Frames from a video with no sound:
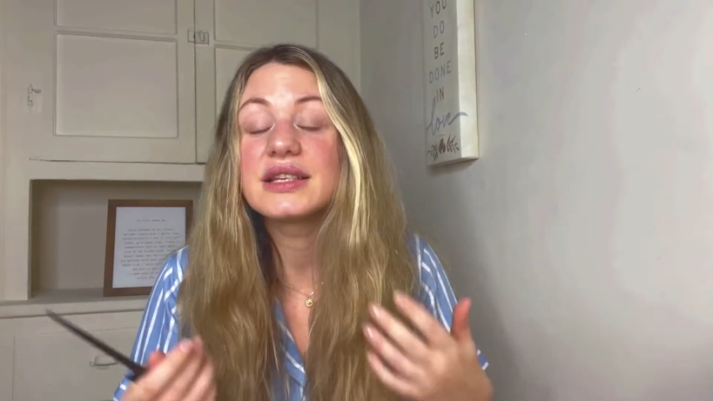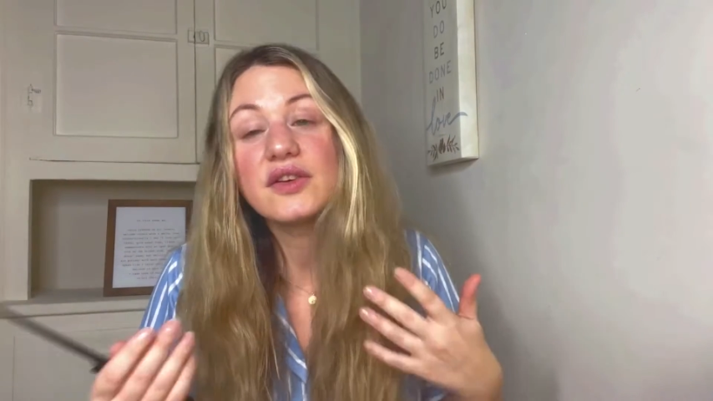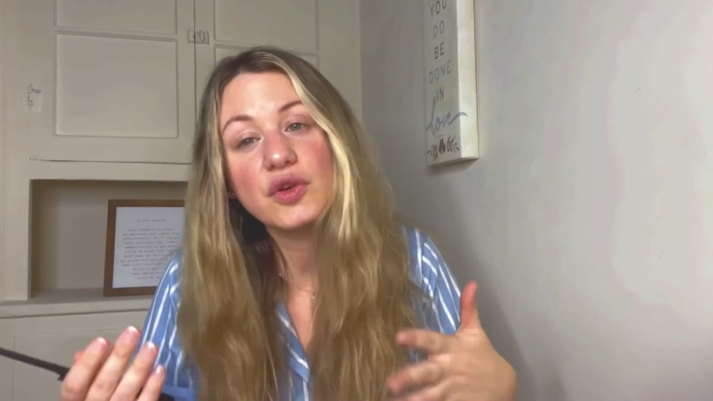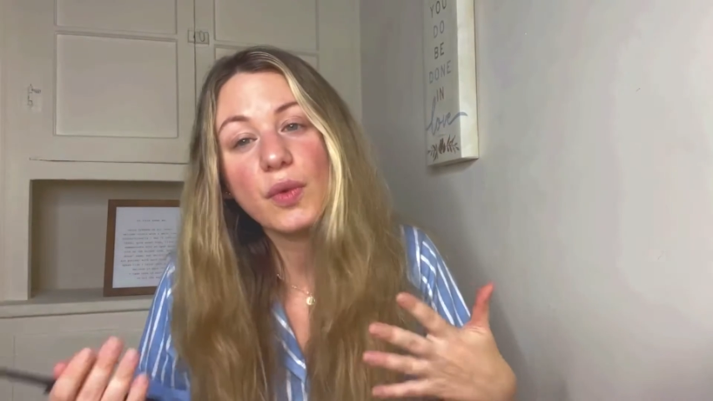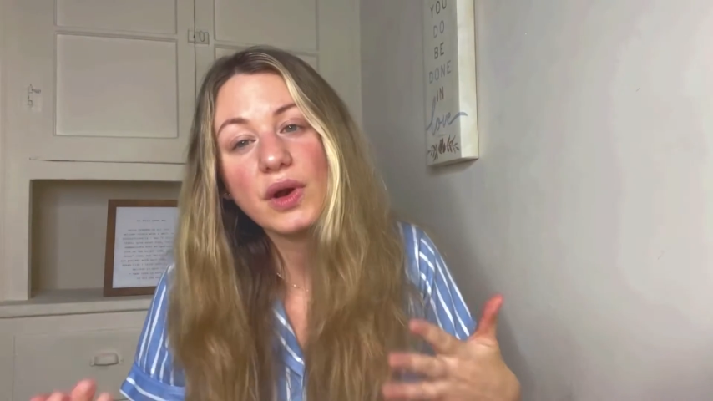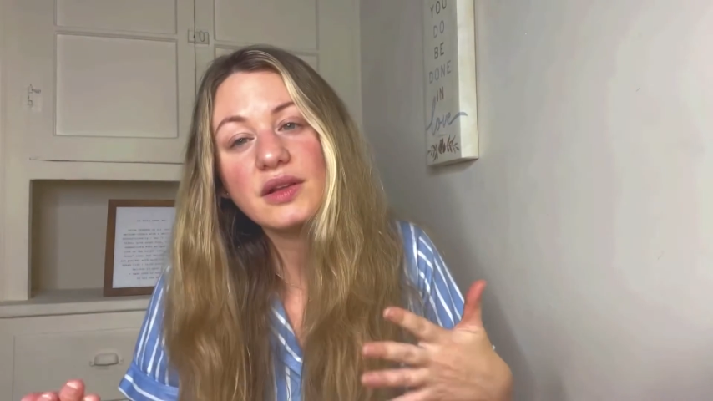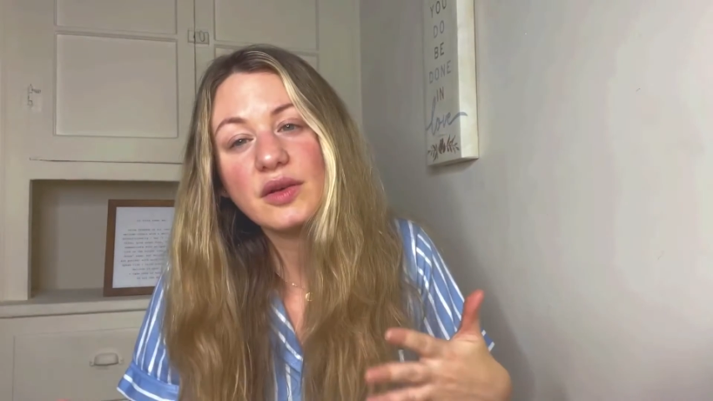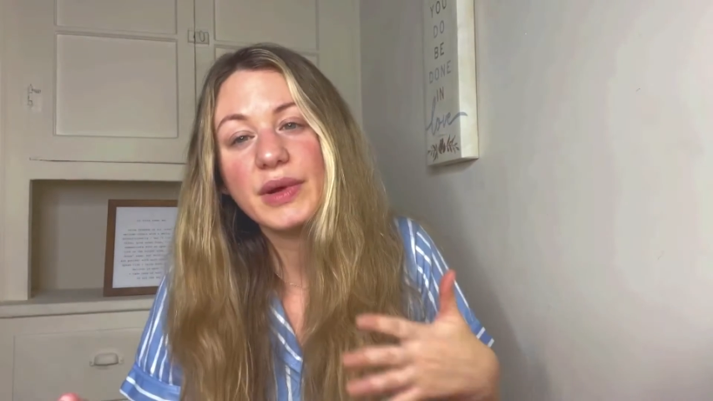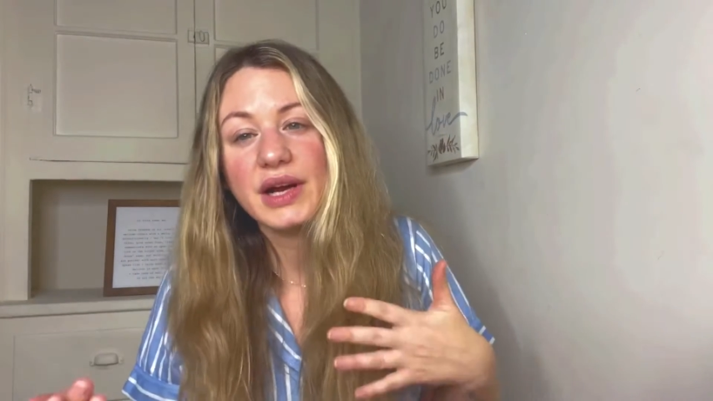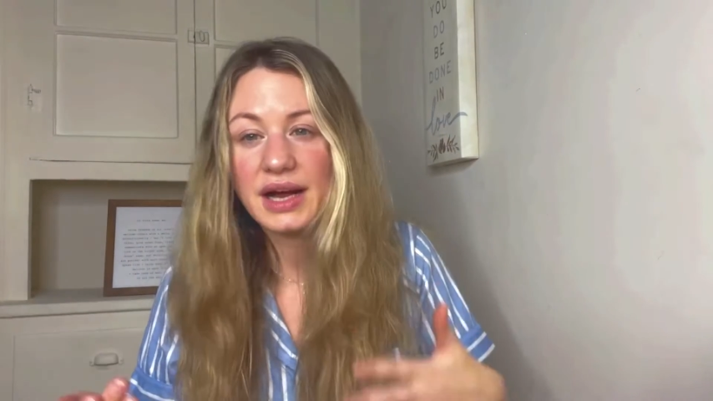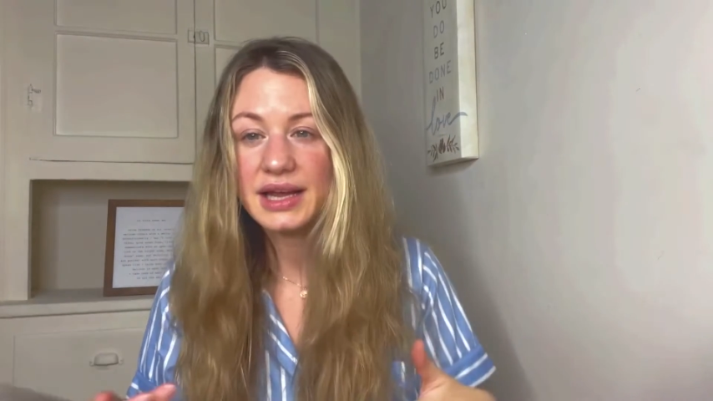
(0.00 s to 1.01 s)
if you want a little bit
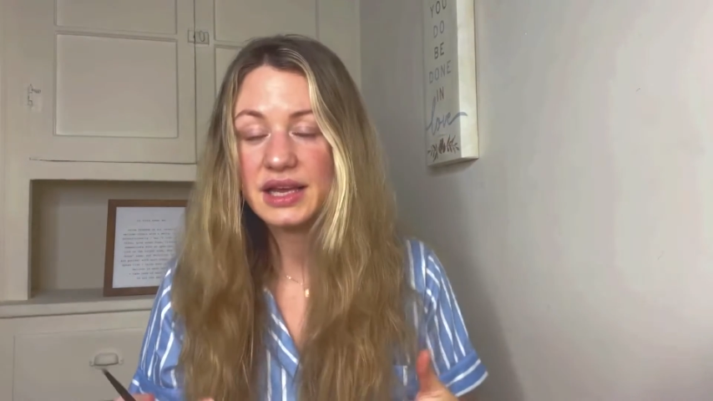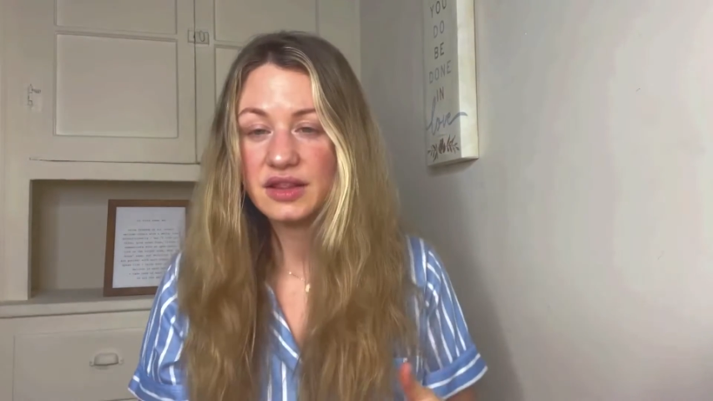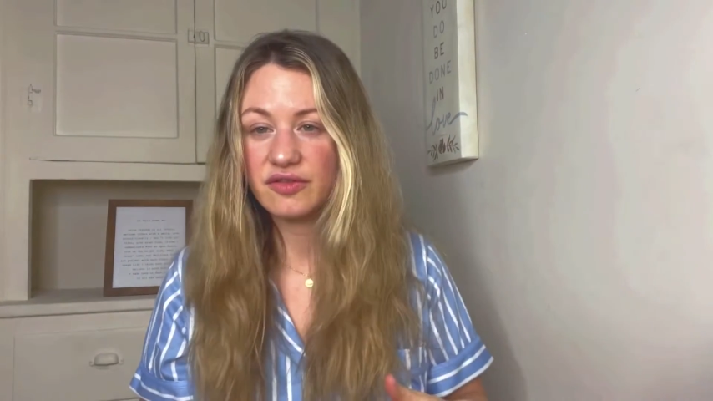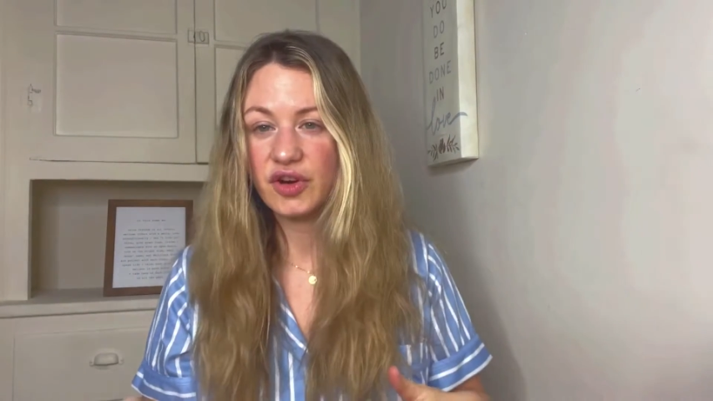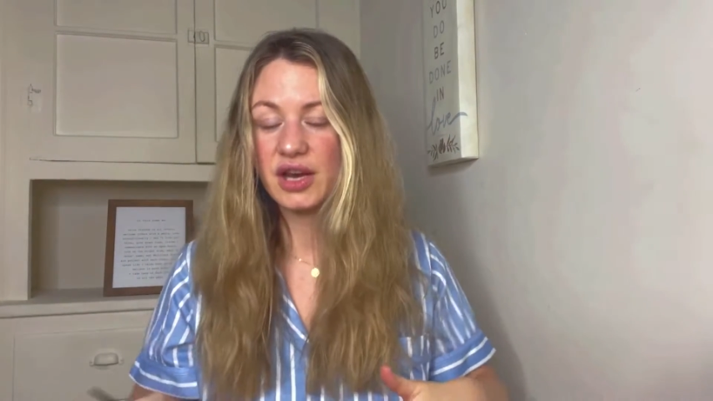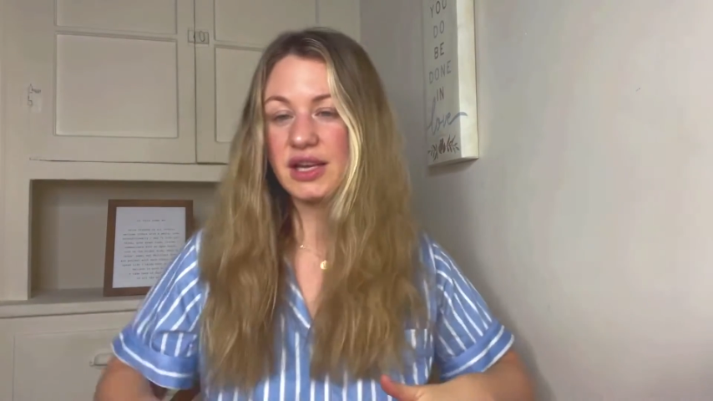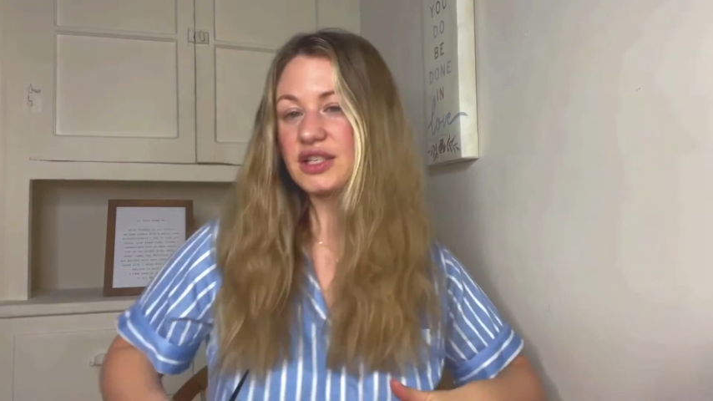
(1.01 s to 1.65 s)
of height in the front.